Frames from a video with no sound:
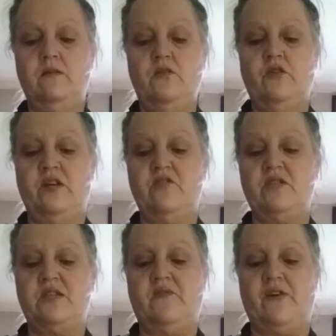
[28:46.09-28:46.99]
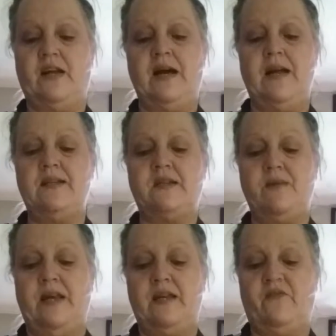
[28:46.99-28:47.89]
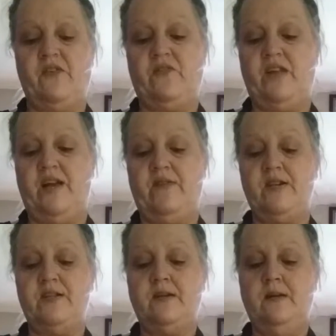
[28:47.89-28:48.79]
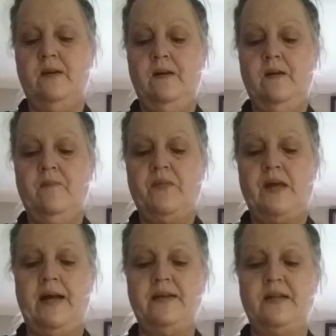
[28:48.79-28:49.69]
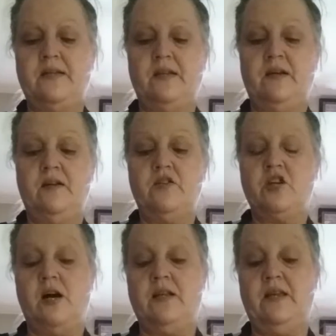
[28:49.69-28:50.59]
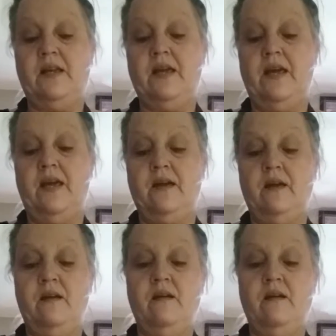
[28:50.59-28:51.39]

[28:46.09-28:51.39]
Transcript: You can use different kinds to make different flavors. I did the chocolate cake.